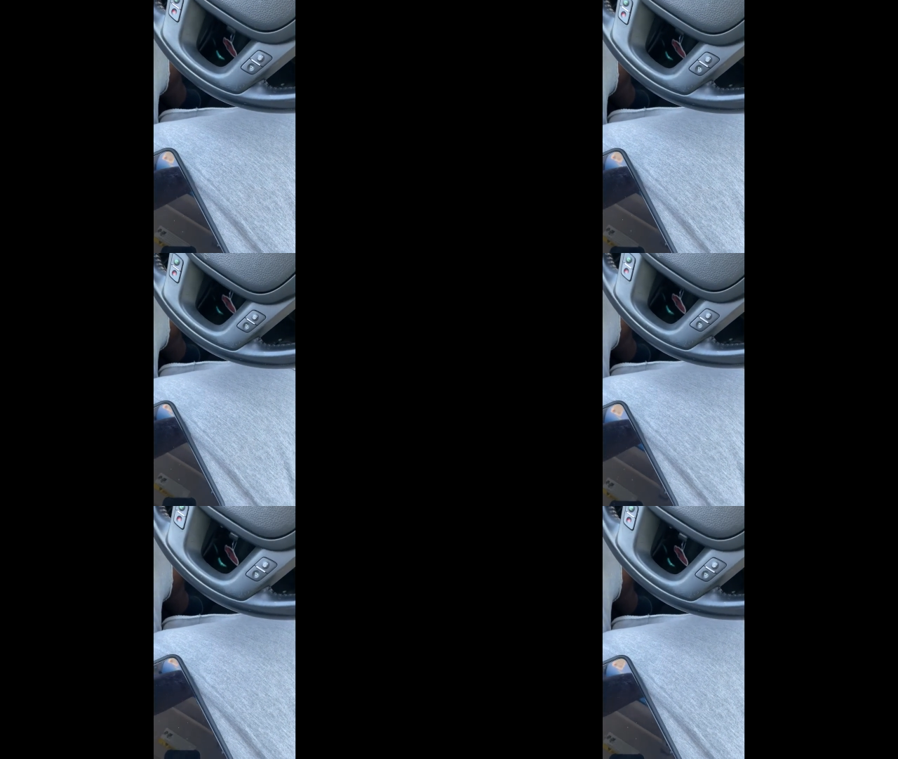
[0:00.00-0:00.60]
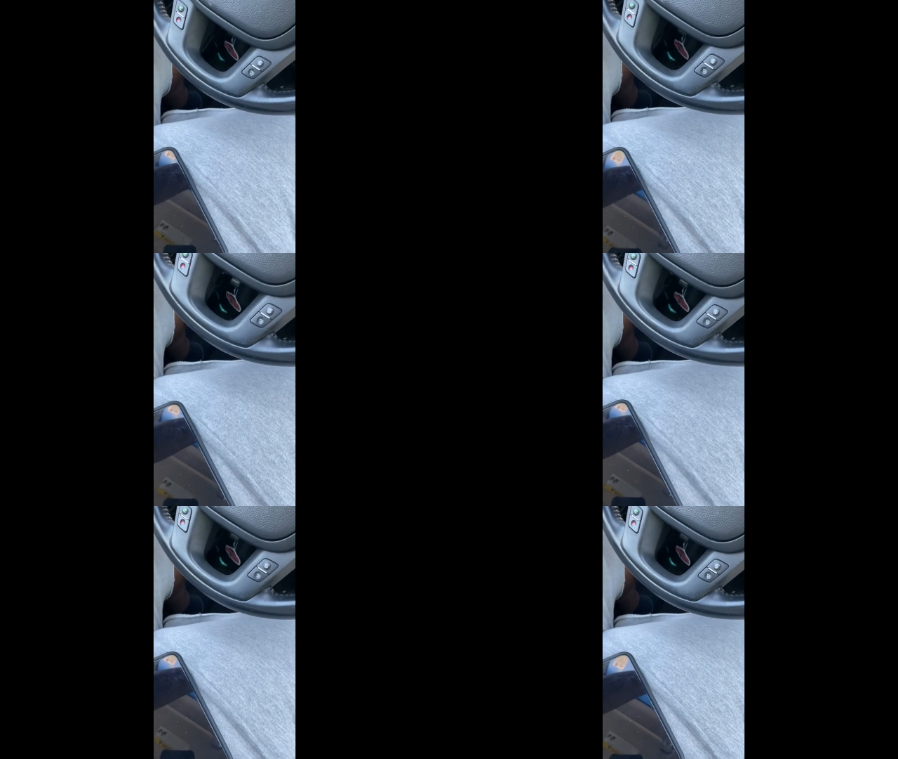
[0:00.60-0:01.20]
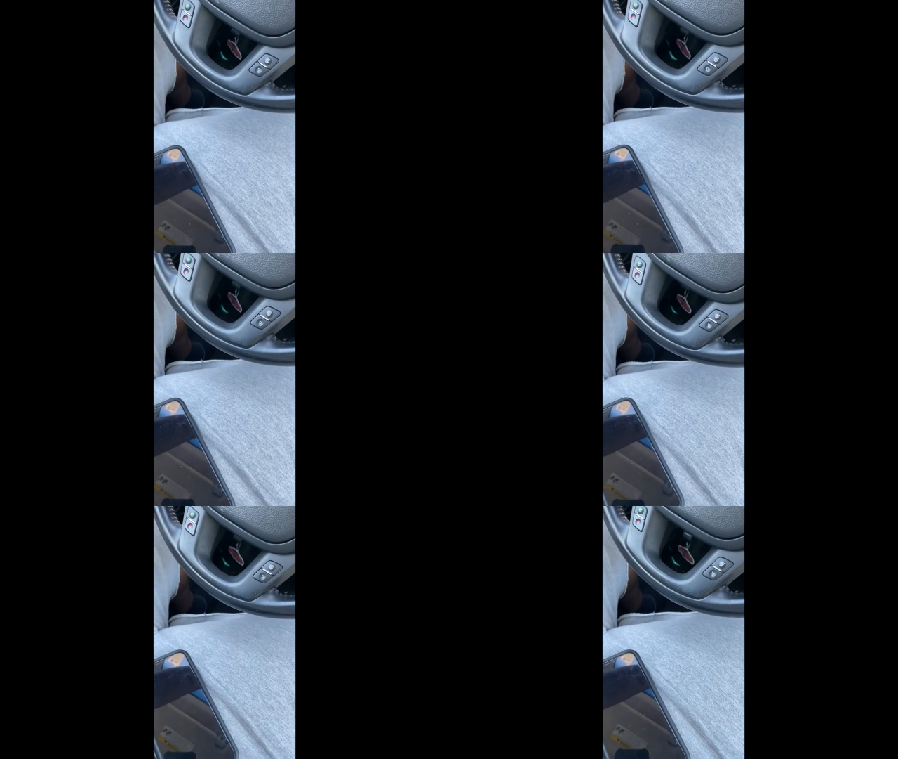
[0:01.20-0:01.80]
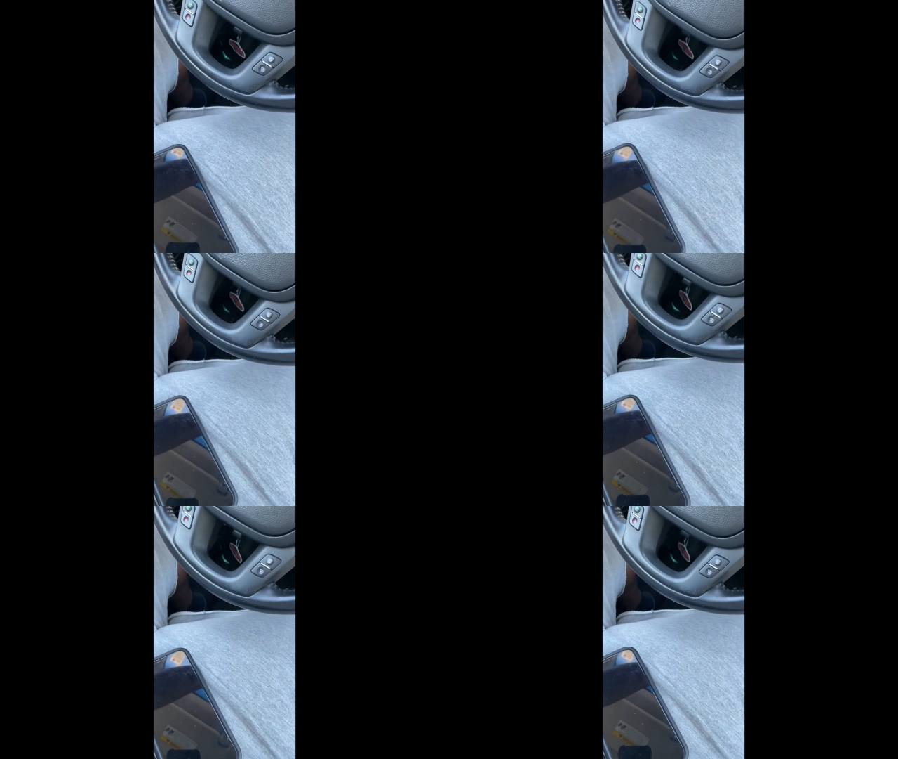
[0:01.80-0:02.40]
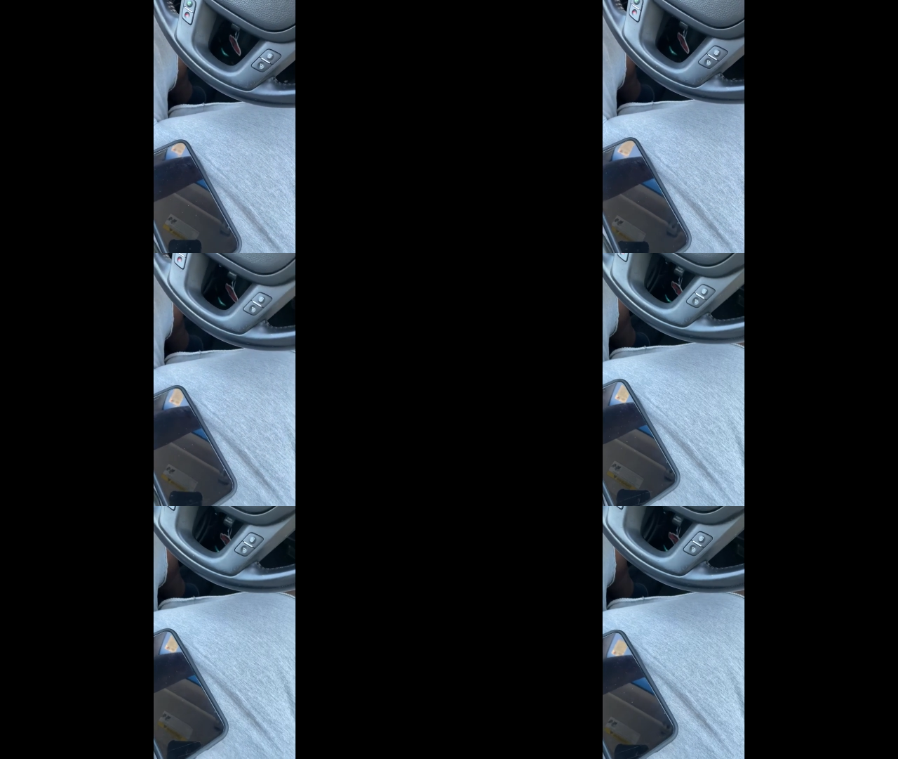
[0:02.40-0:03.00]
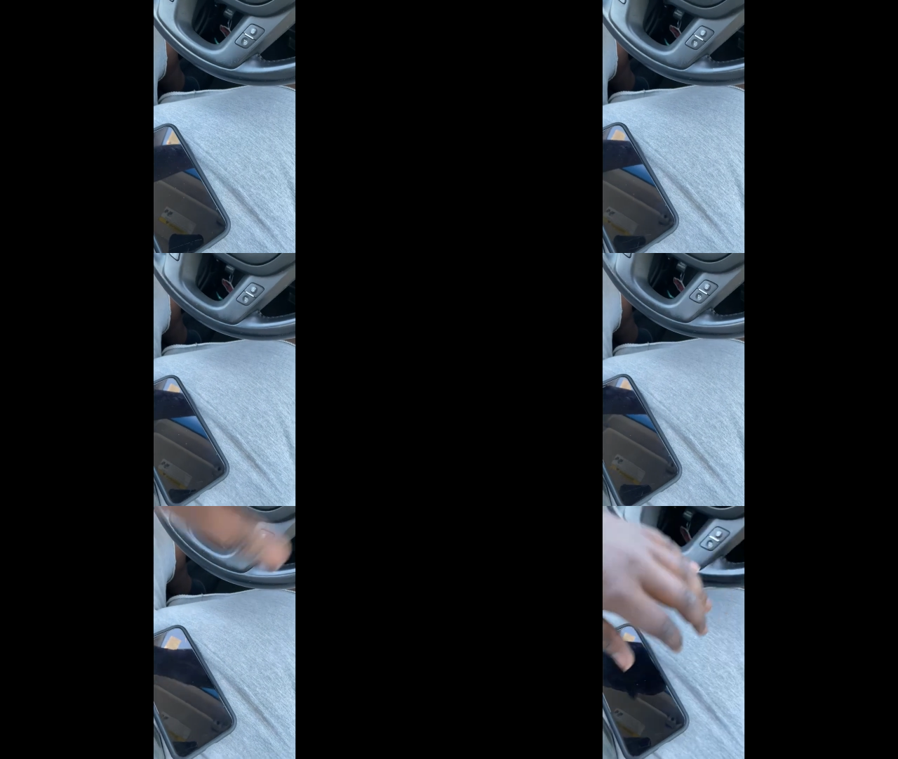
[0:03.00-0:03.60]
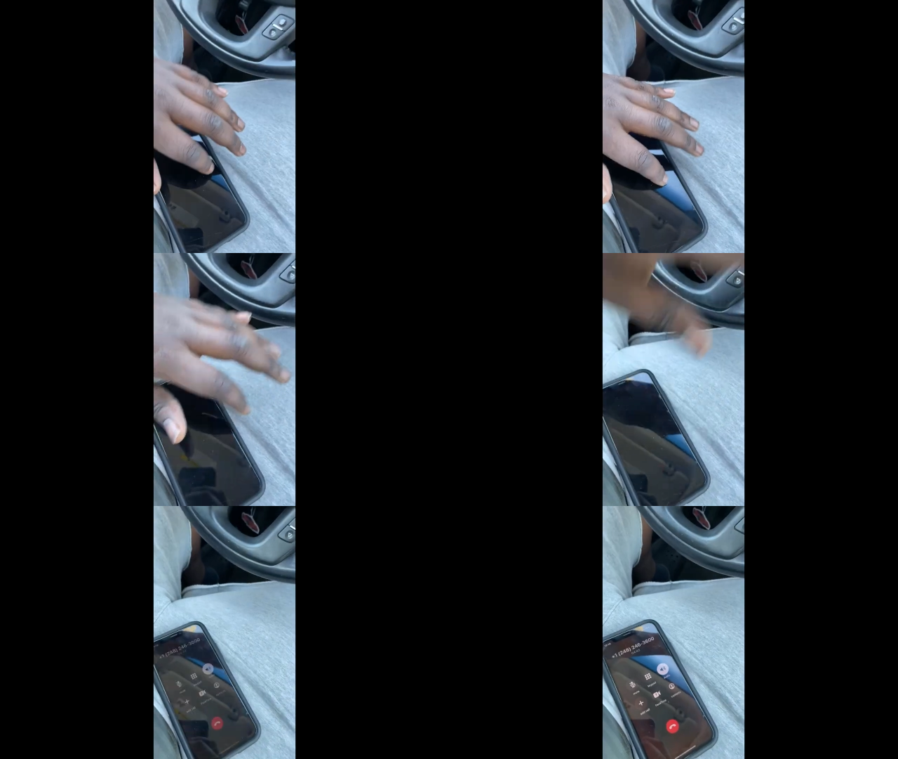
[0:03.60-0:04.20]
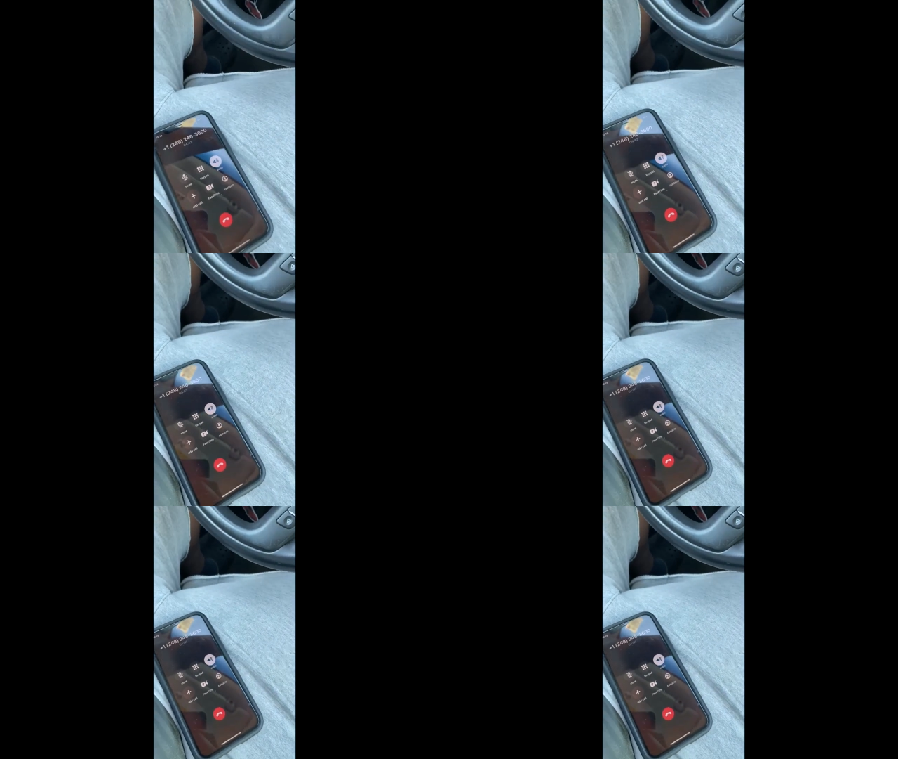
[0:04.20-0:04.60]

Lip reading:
[unreadable: no face in view]